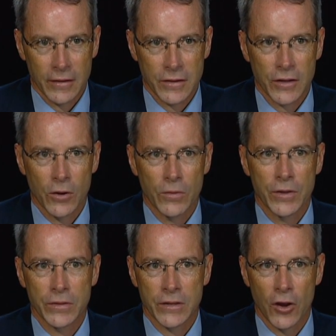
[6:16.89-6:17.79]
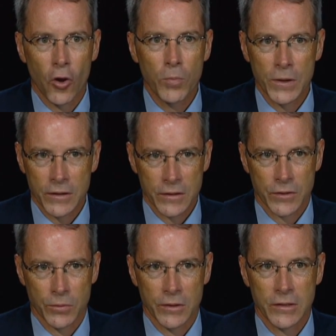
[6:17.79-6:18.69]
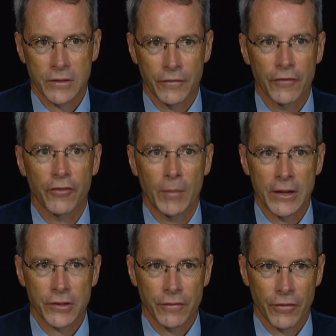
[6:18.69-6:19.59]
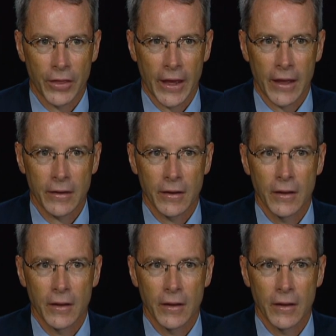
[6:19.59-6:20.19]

So there's an open source of information for that.